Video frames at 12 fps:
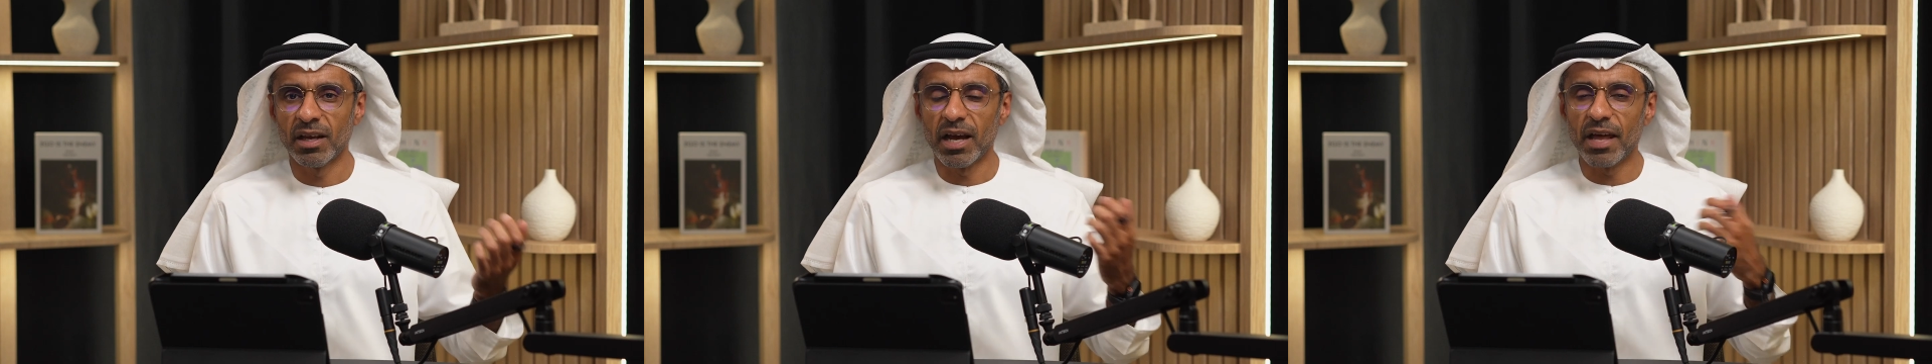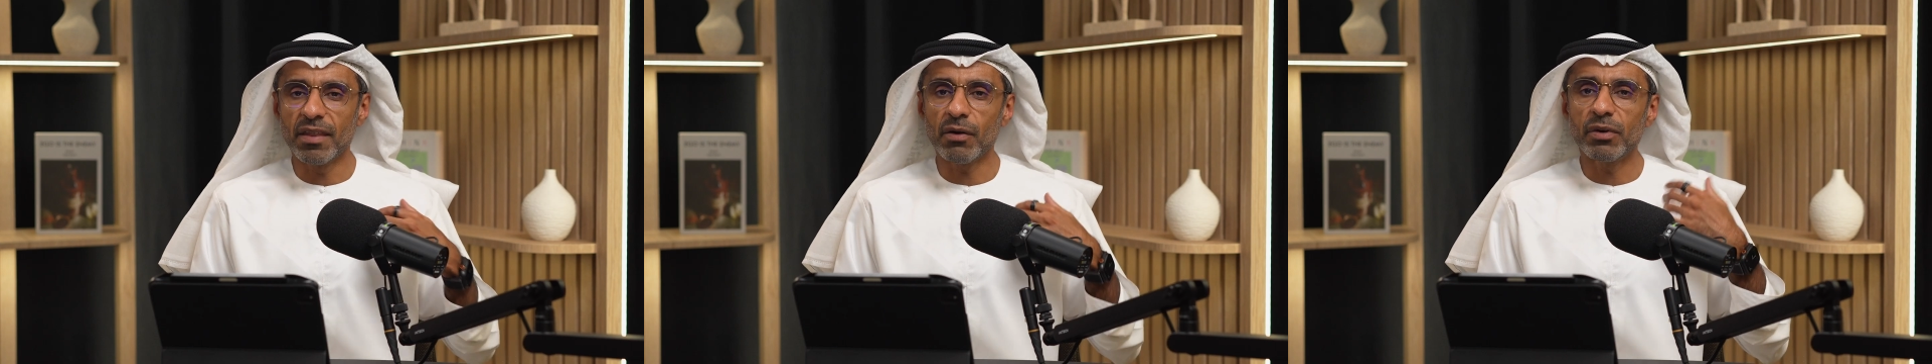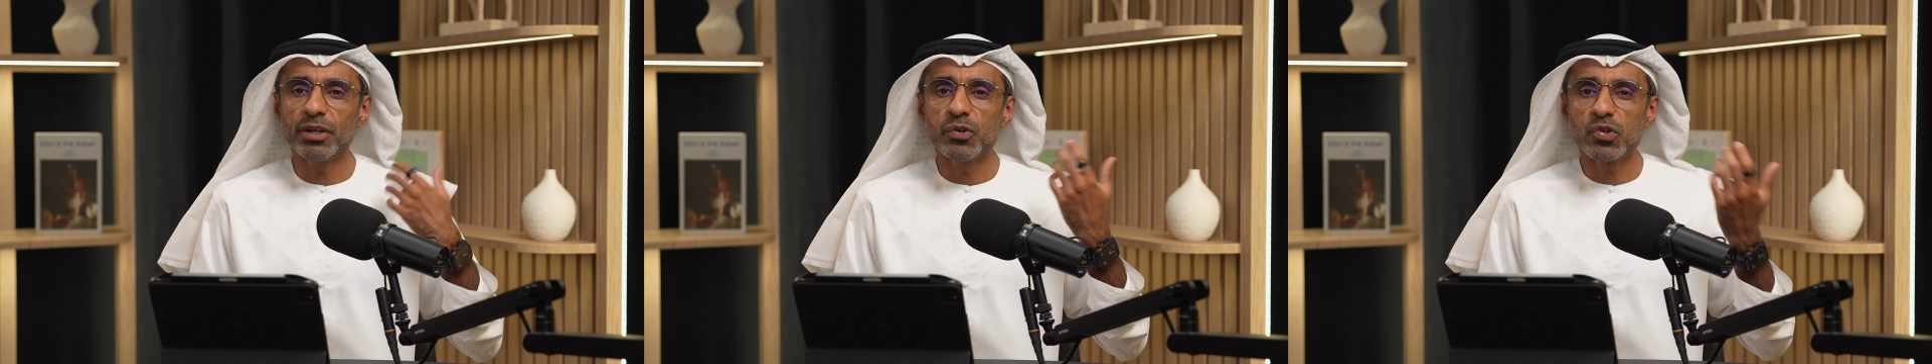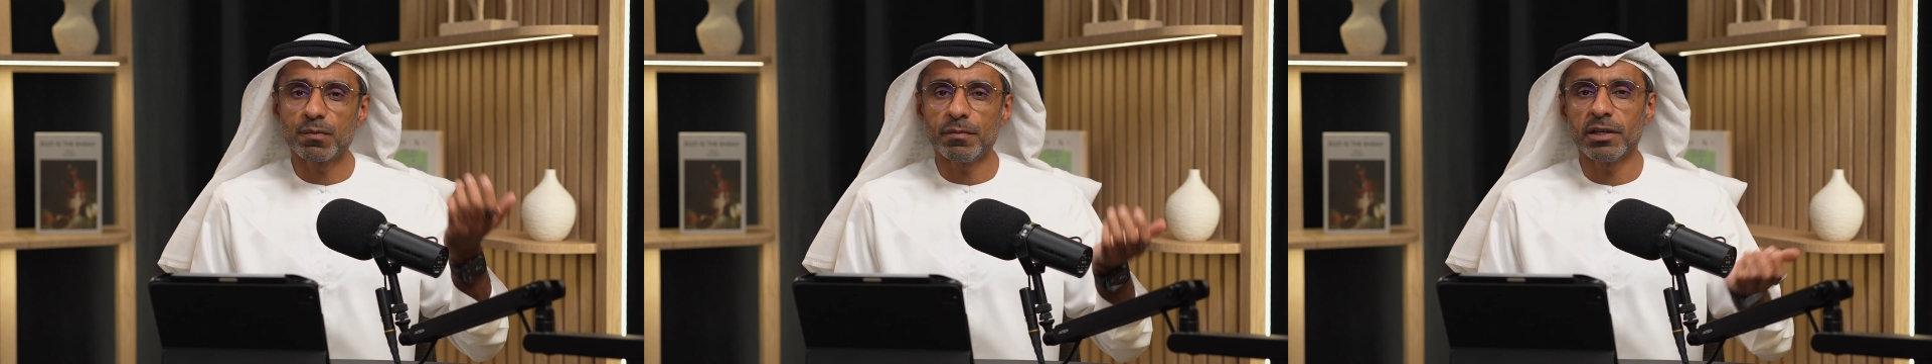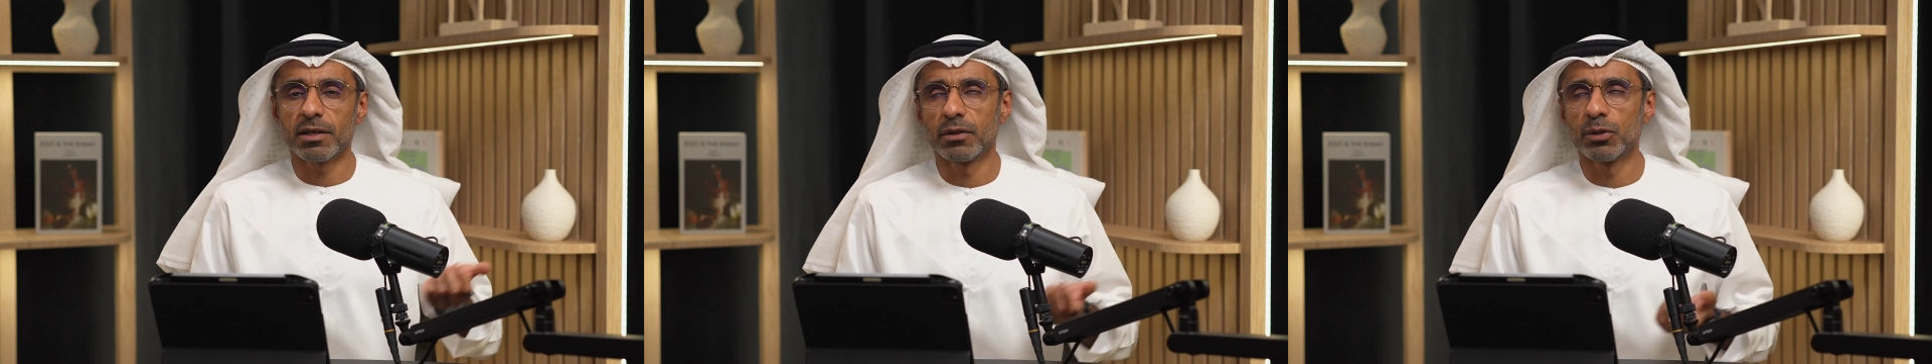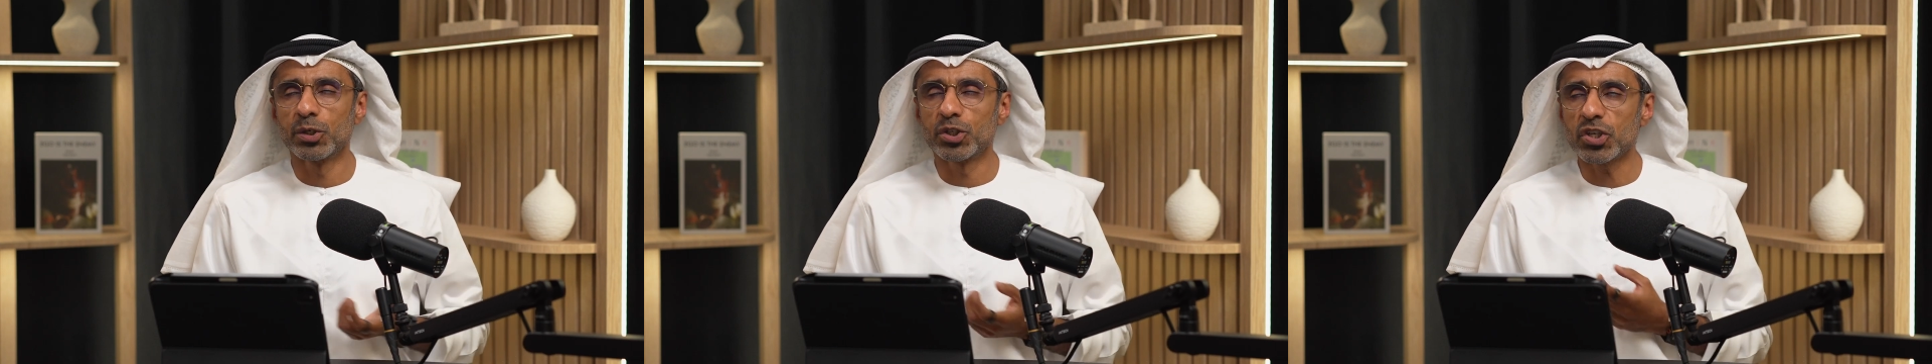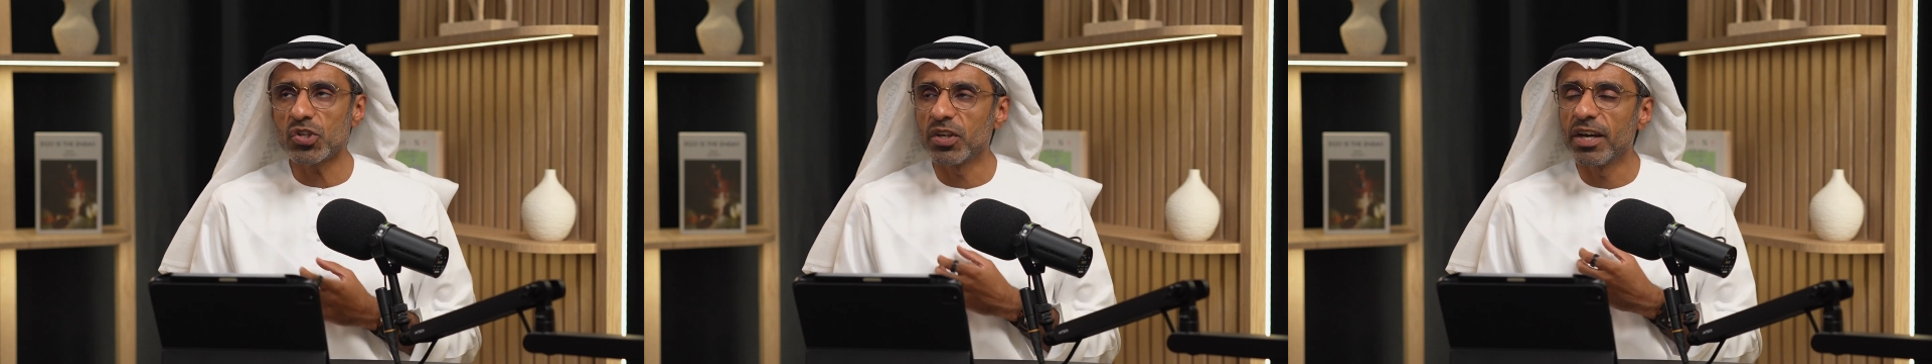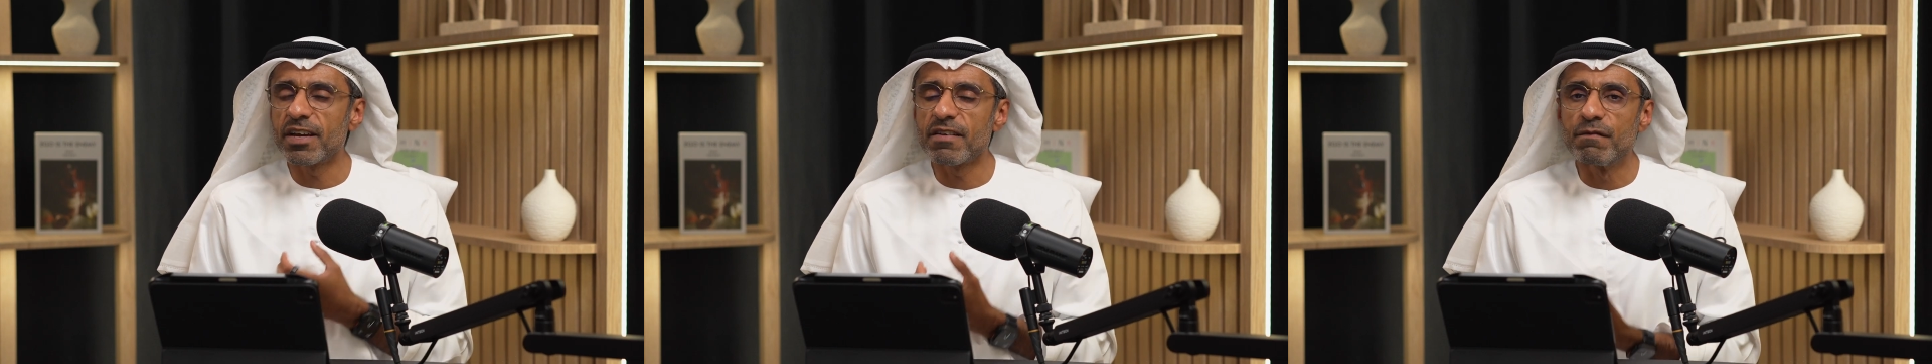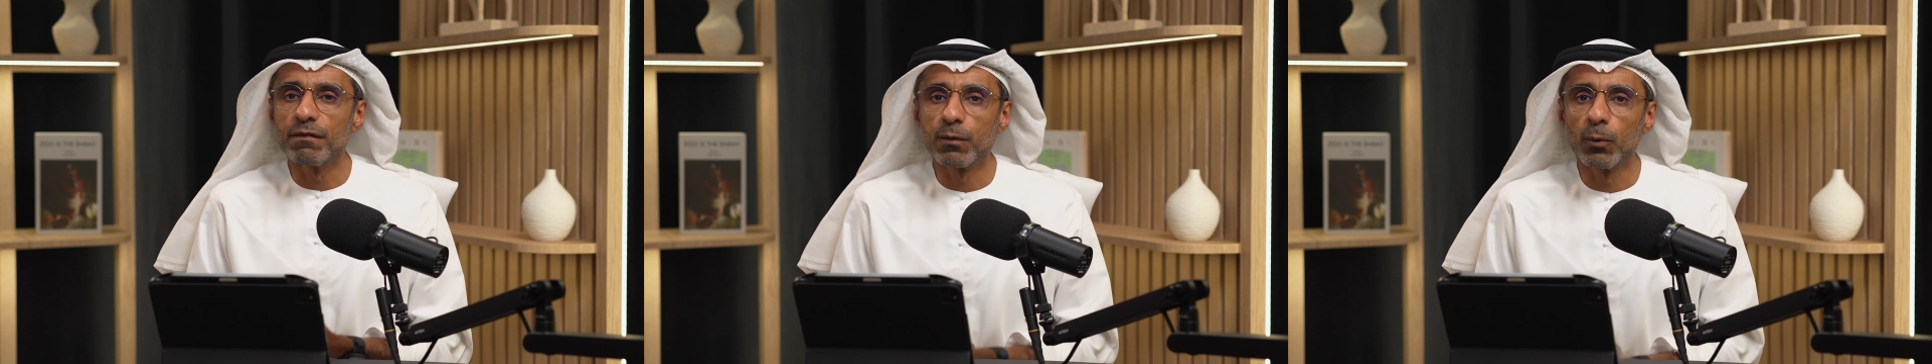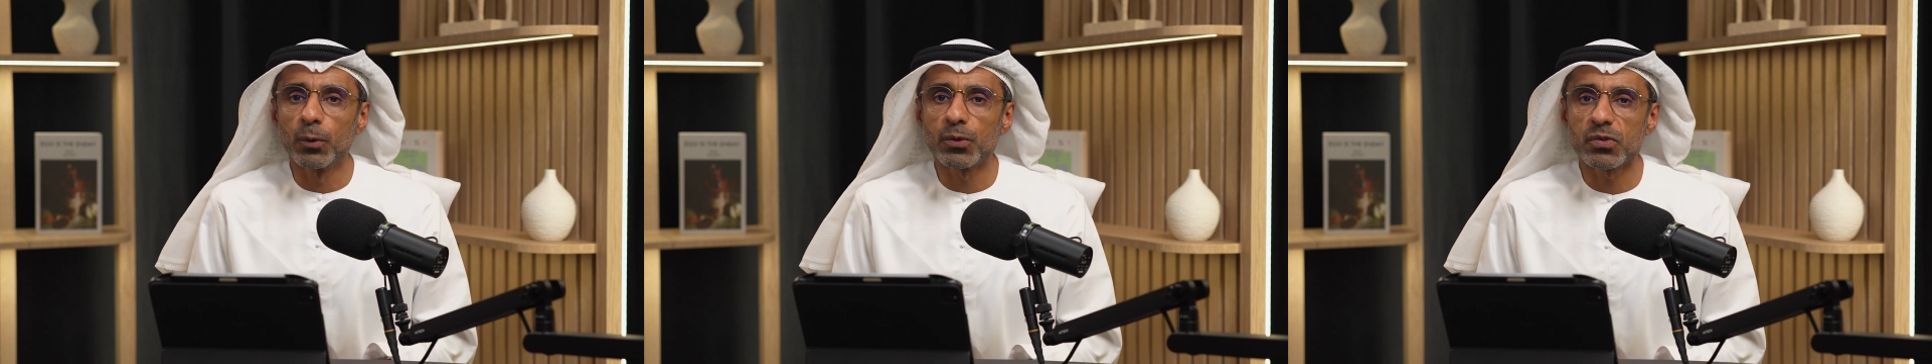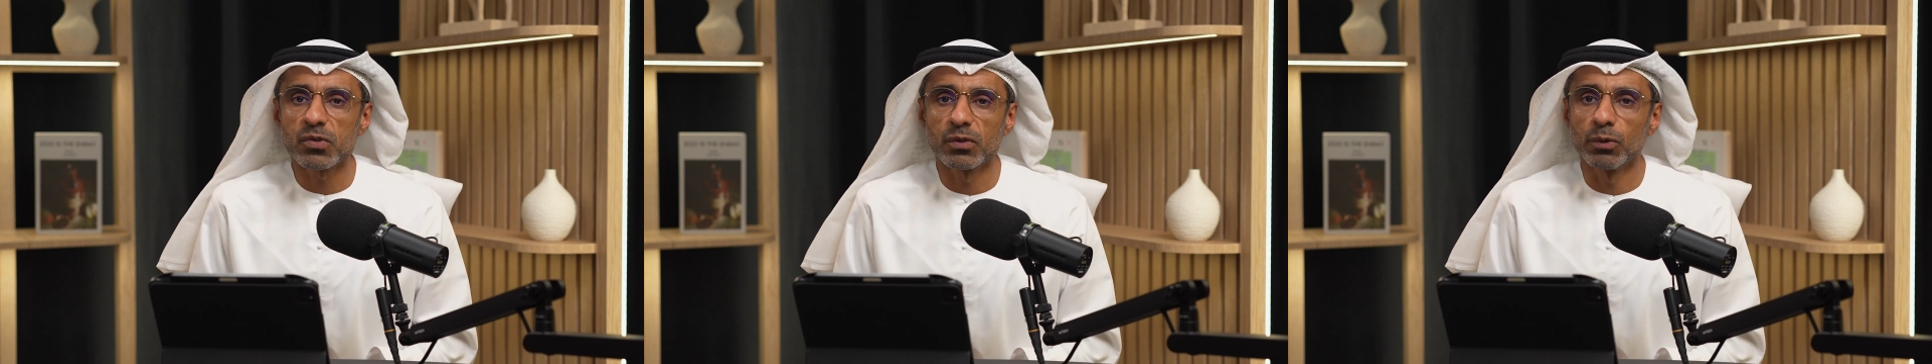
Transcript: And then when you speak, you're just going to enforce